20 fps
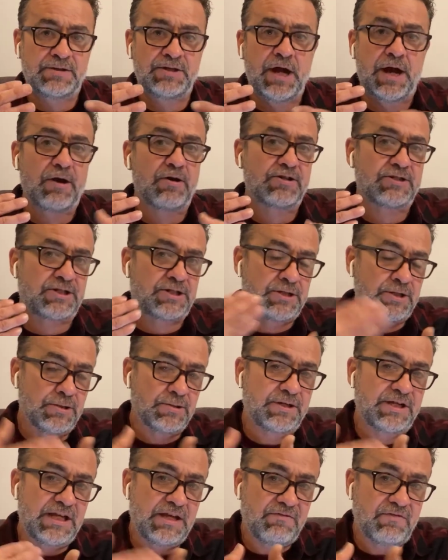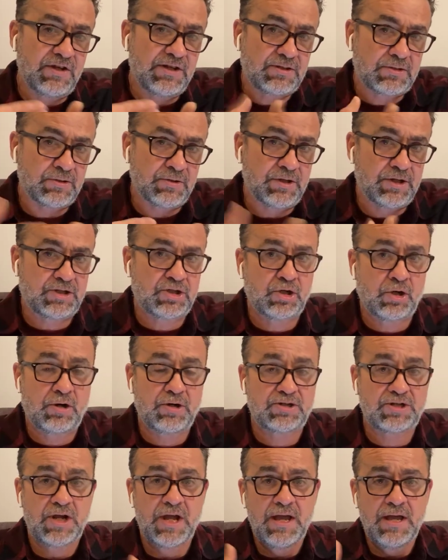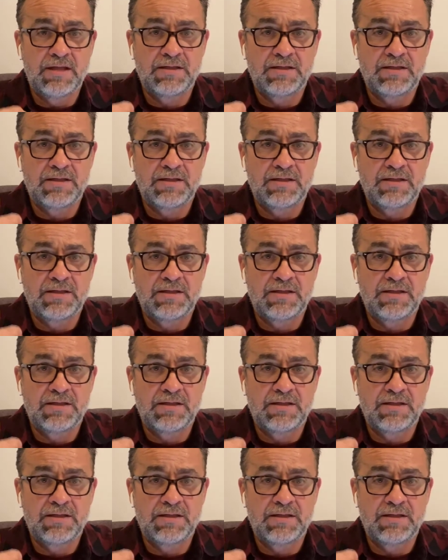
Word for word: that are still giving to the church,